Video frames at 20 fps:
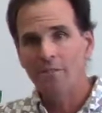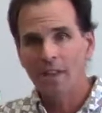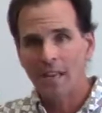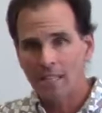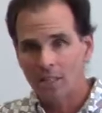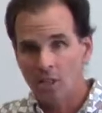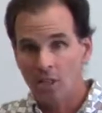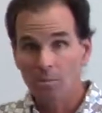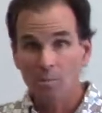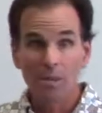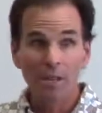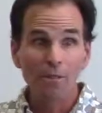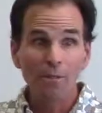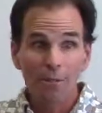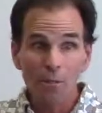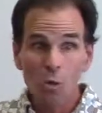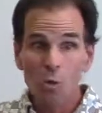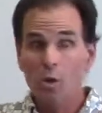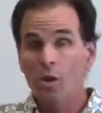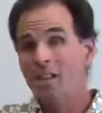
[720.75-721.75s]
estimate, a
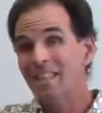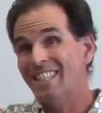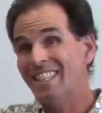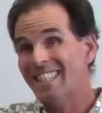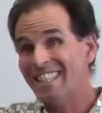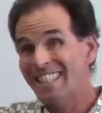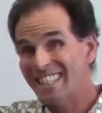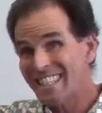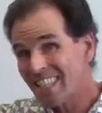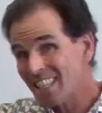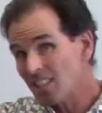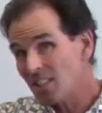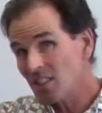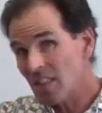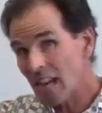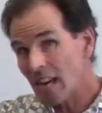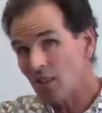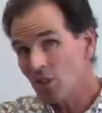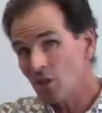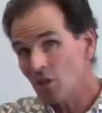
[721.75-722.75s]
4,000 to
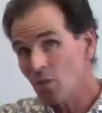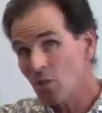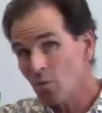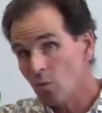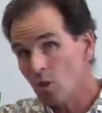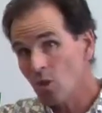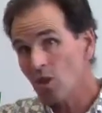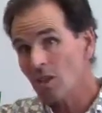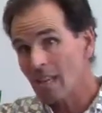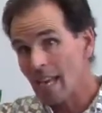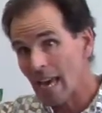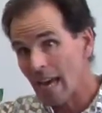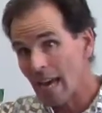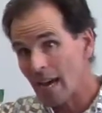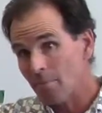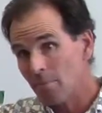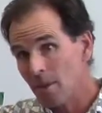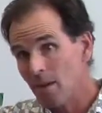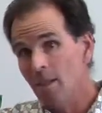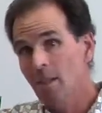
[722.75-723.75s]
6,000 word
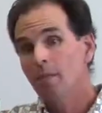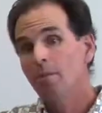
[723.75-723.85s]
gap